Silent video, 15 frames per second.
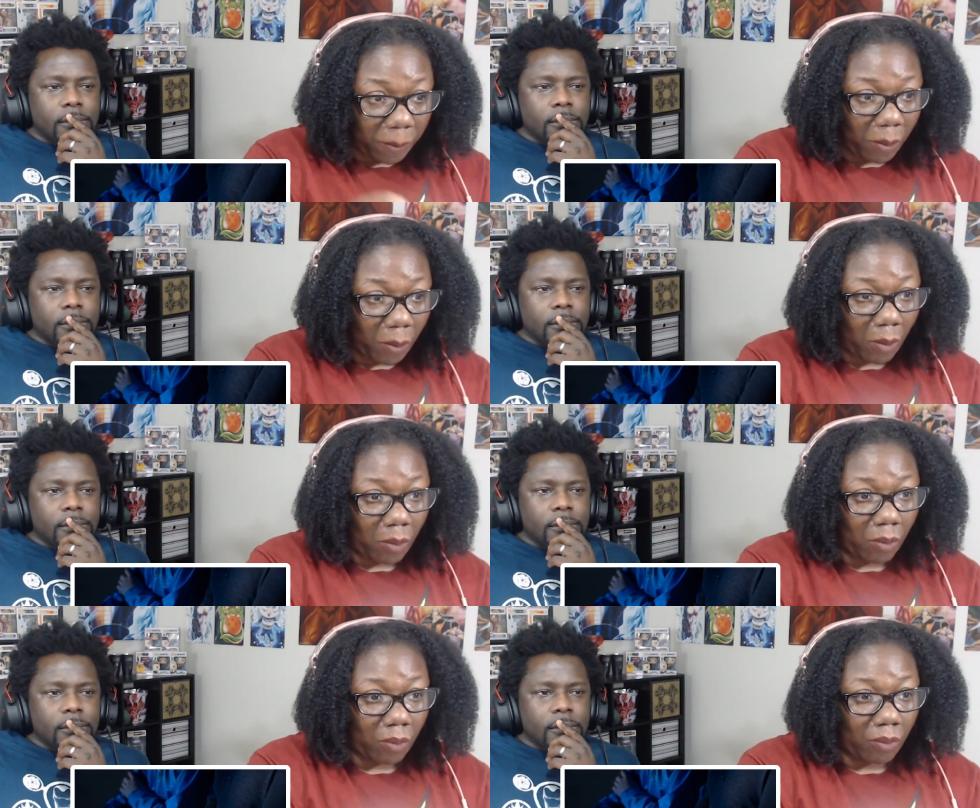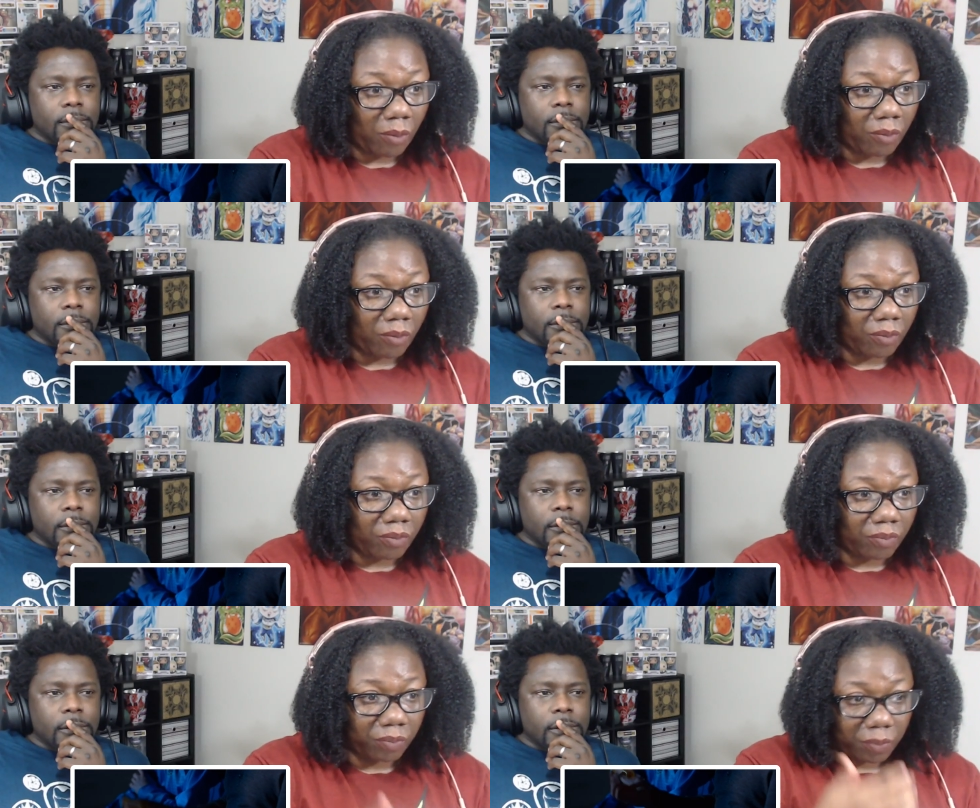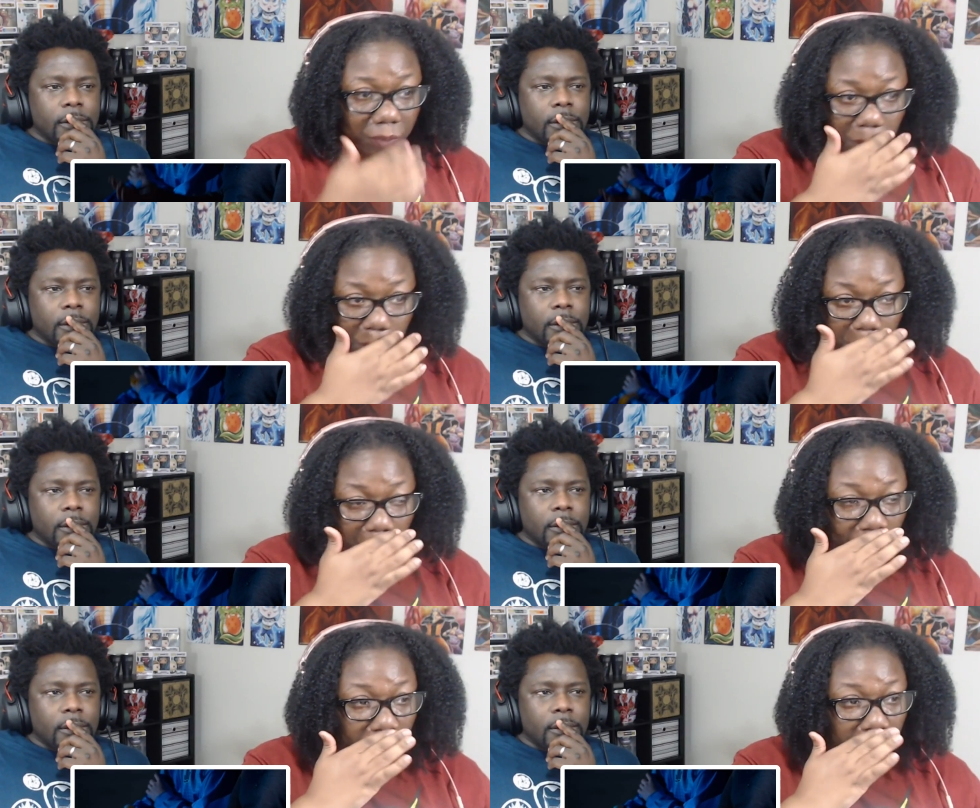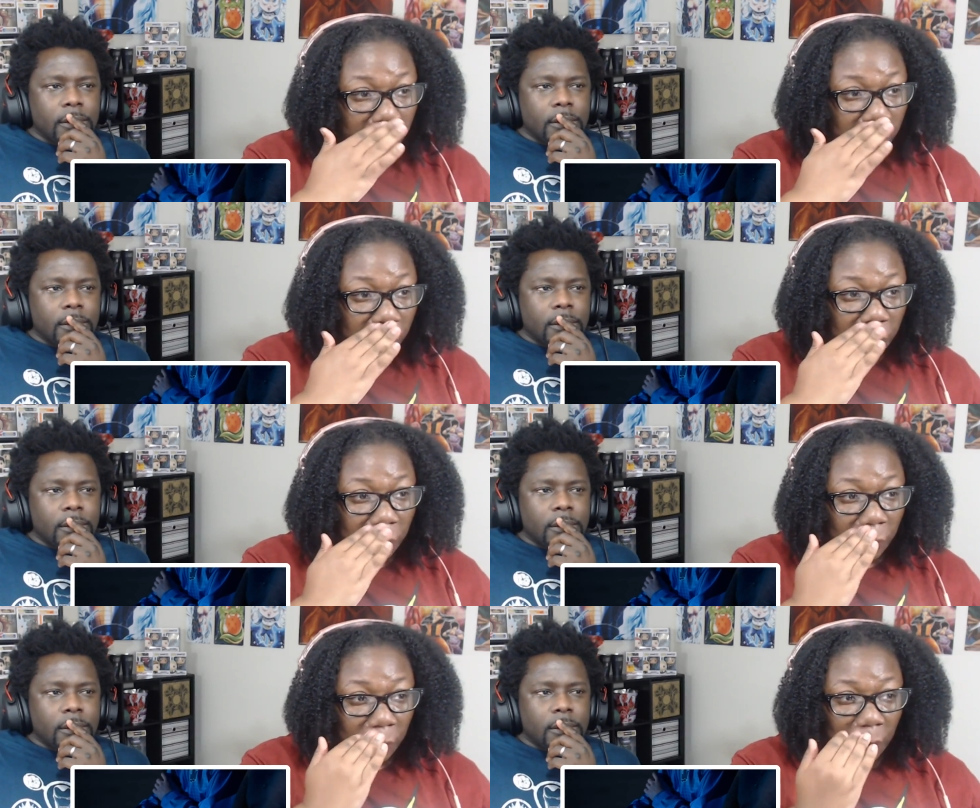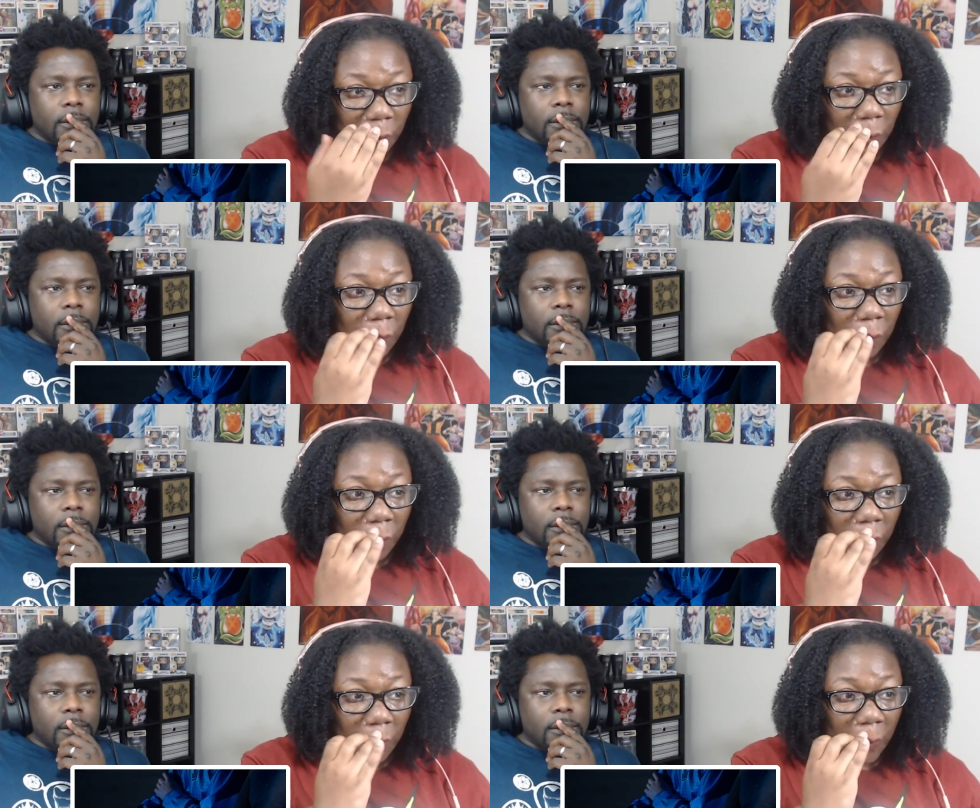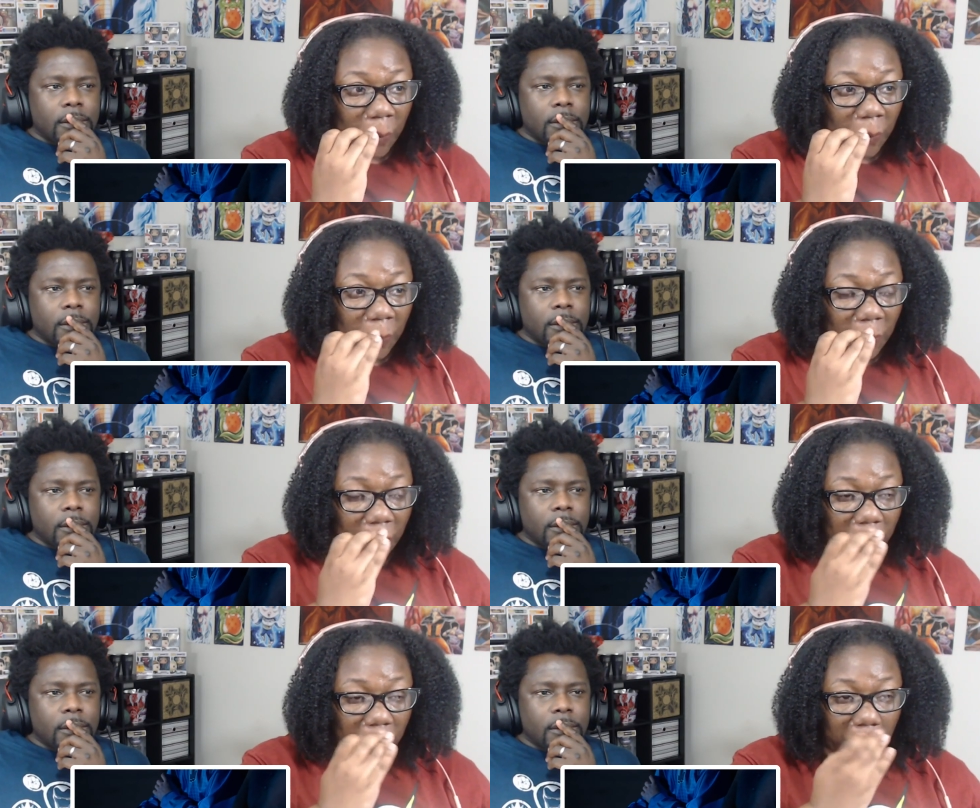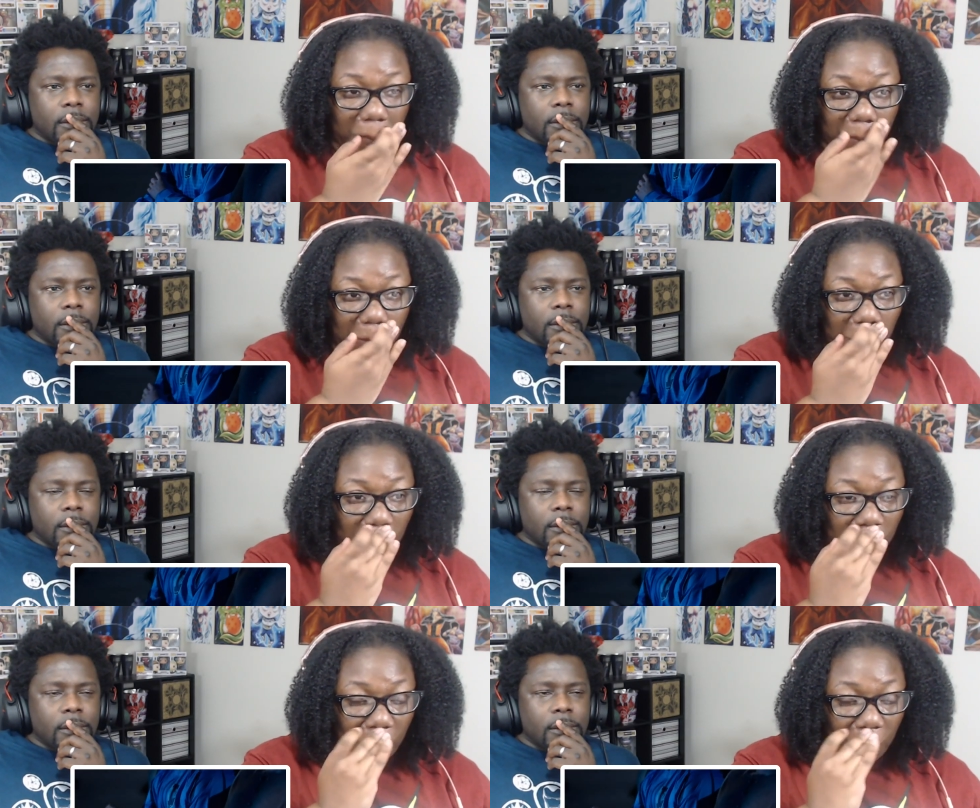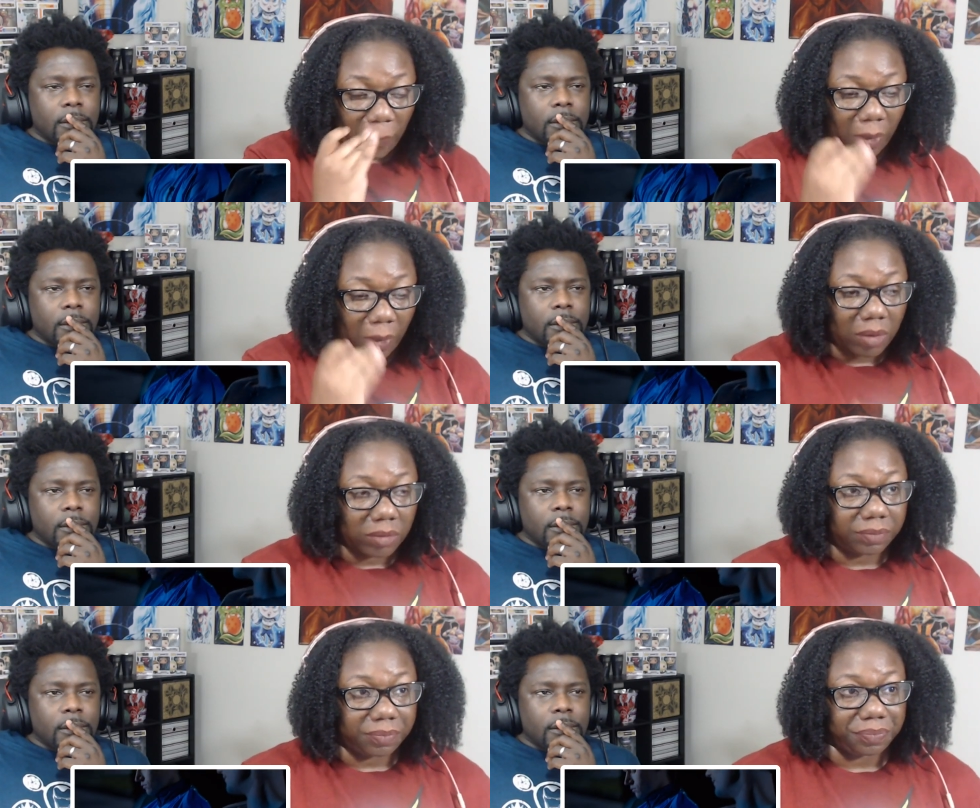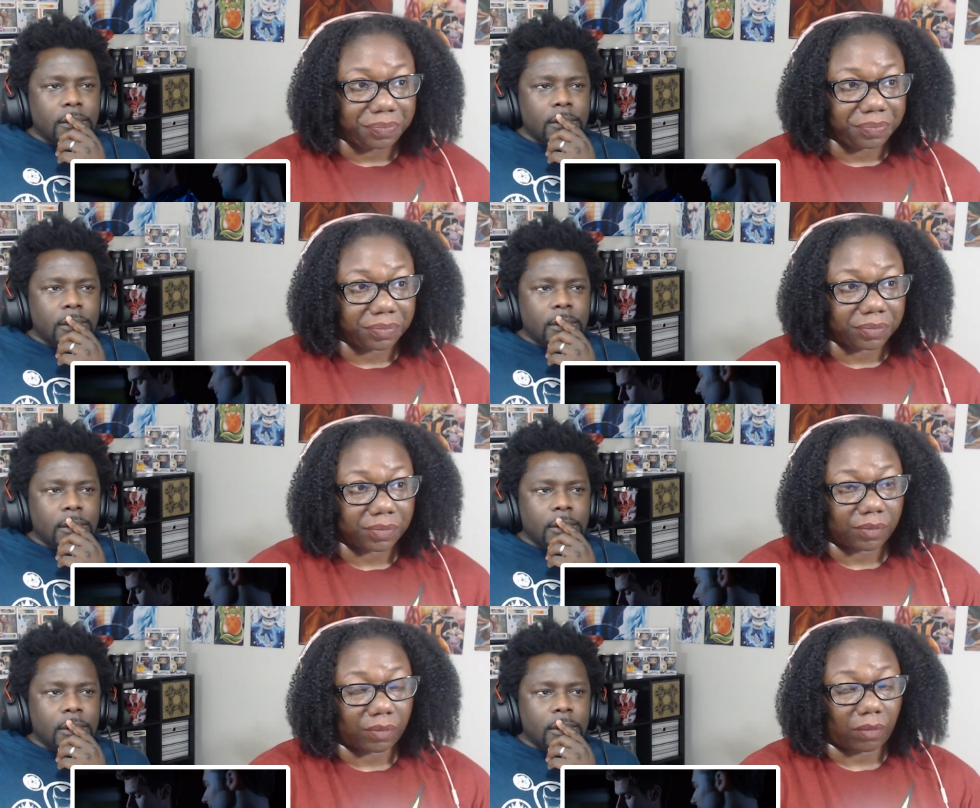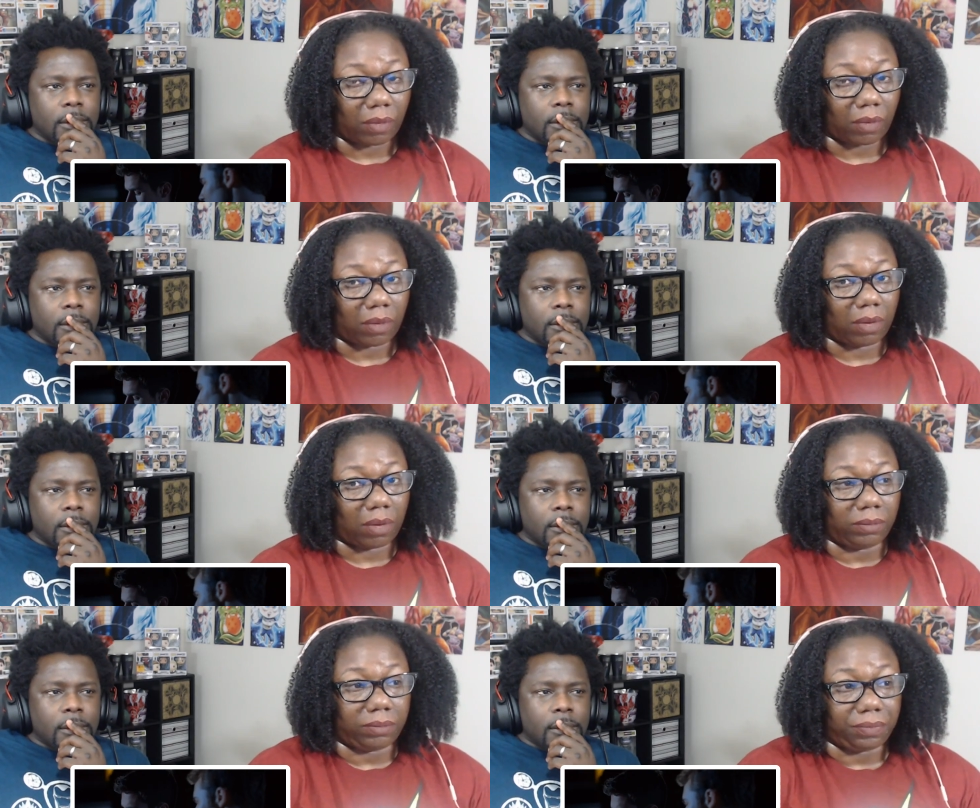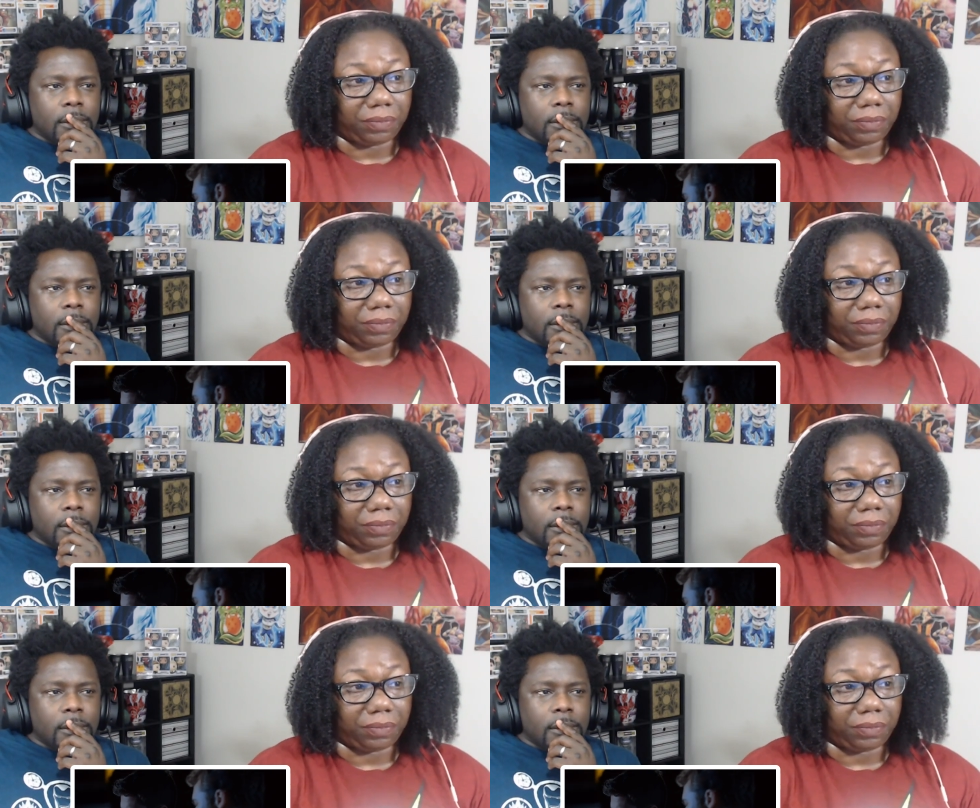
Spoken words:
Nothing is said.